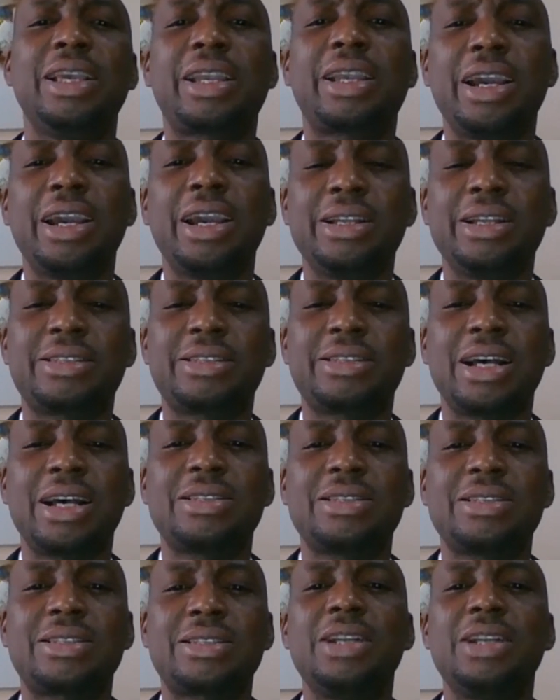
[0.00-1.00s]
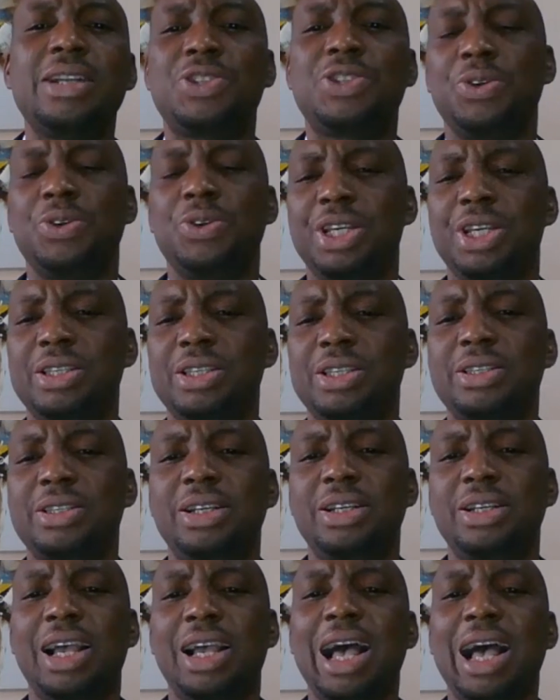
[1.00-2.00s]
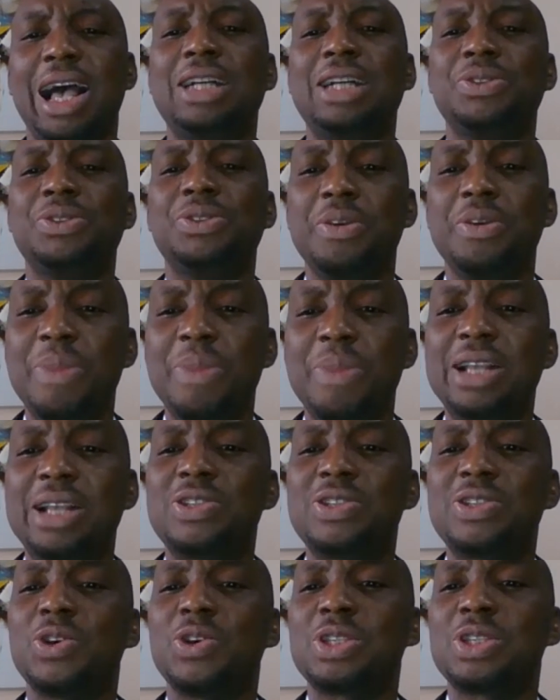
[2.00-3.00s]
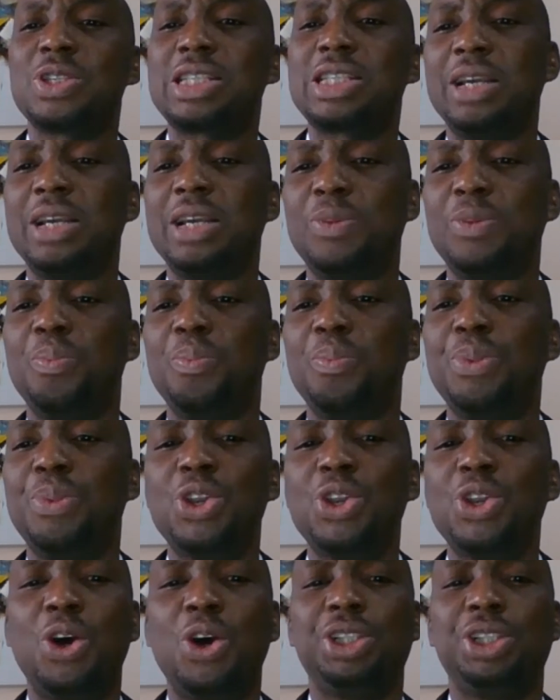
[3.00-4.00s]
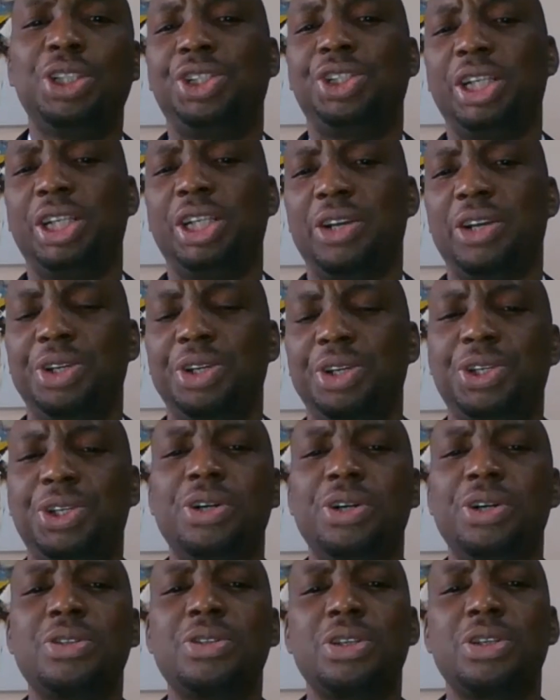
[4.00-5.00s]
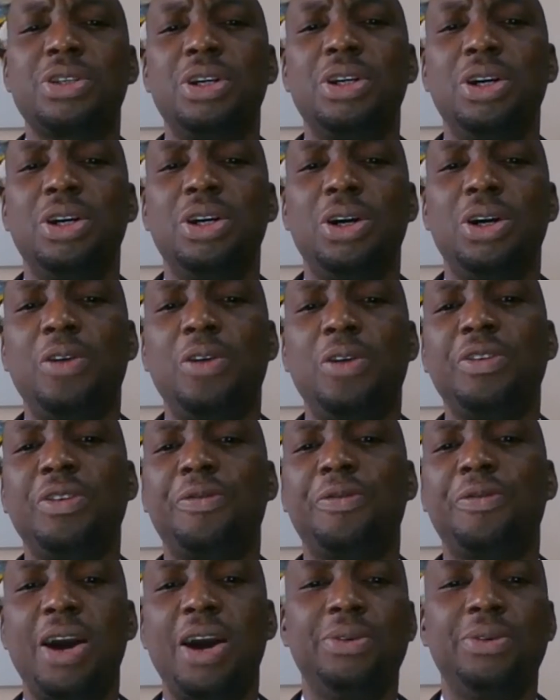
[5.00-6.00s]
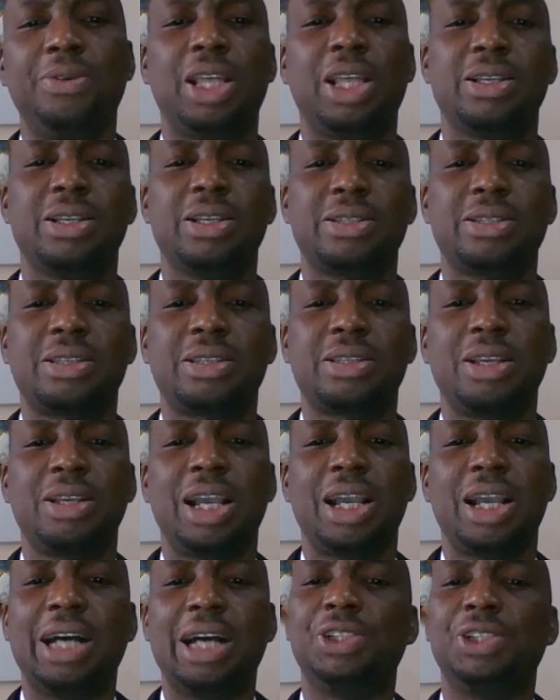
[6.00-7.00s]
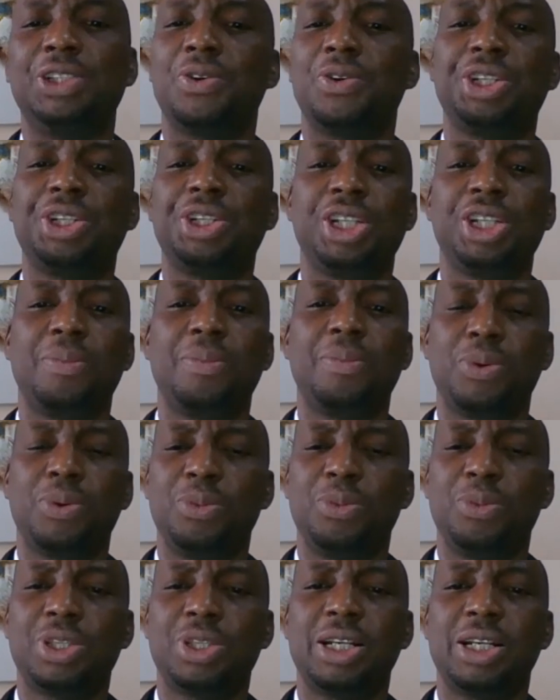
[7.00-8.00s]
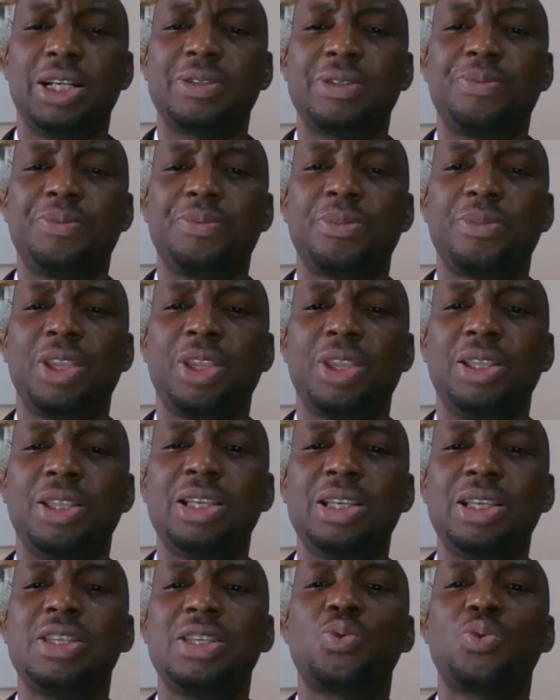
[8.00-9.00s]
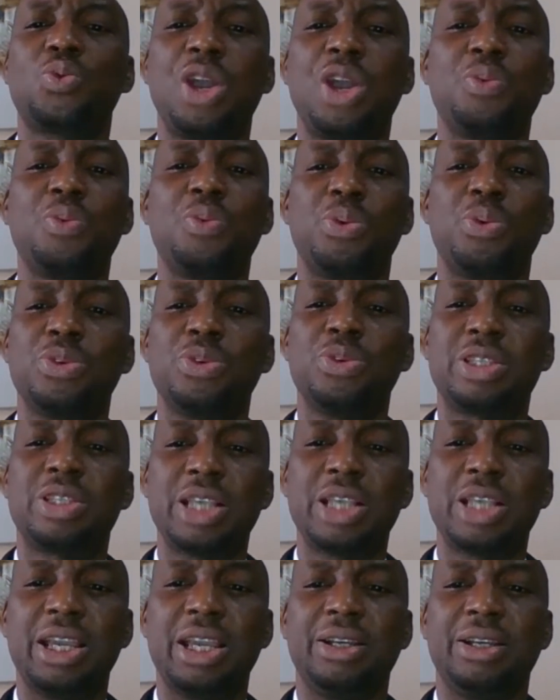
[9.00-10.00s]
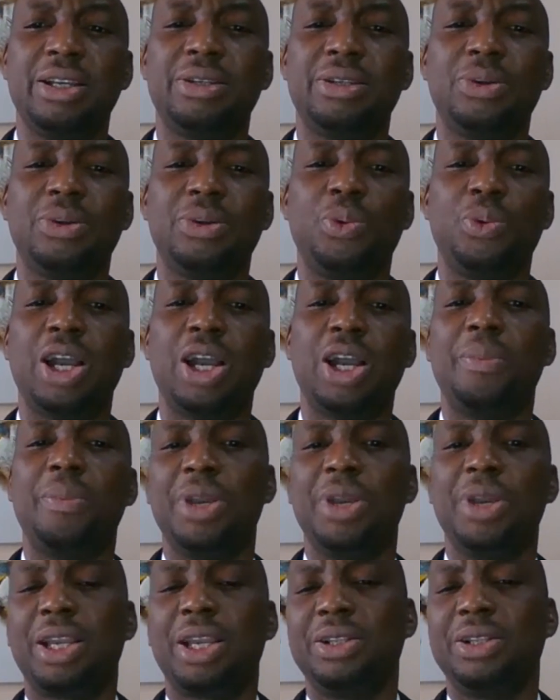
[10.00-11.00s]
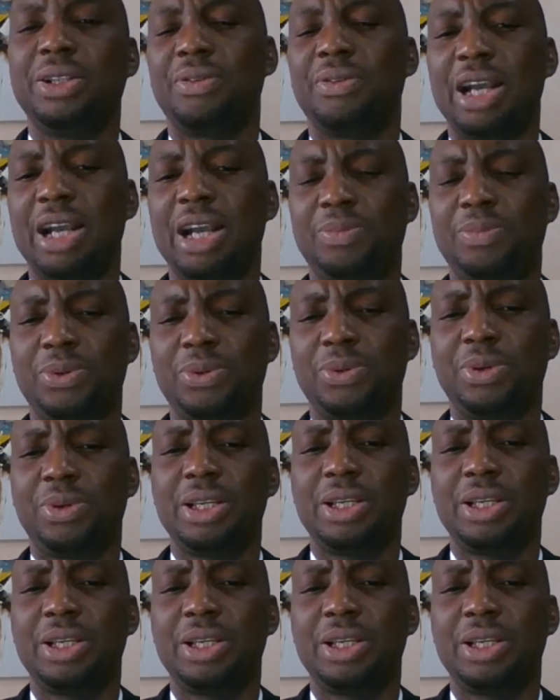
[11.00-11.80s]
decades and centuries and remain sustainable beyond the generations of the founders and the original promoters. This is where we will say we are making the right